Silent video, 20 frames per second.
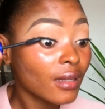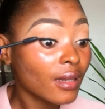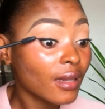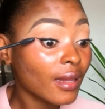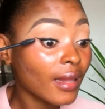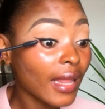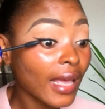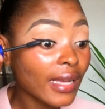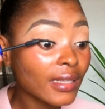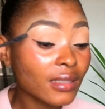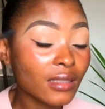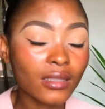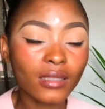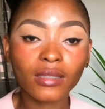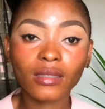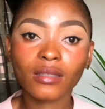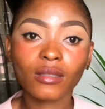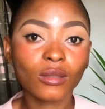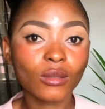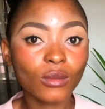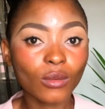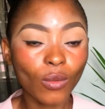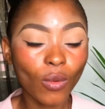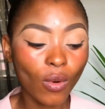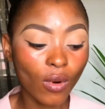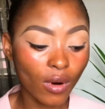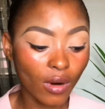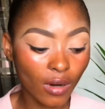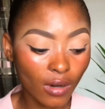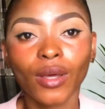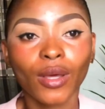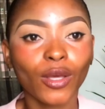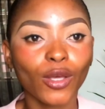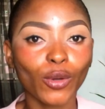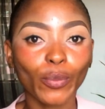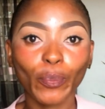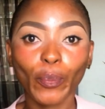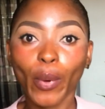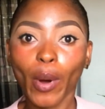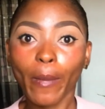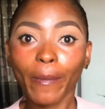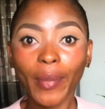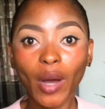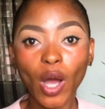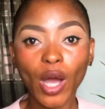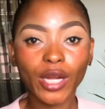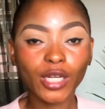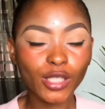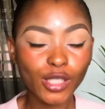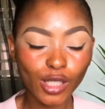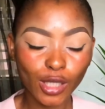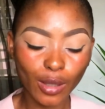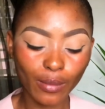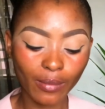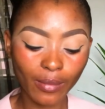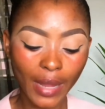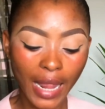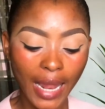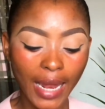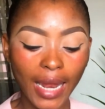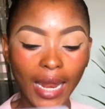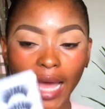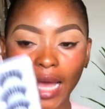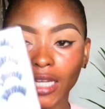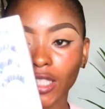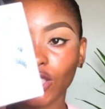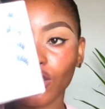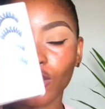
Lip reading: like this or you pop on some lash.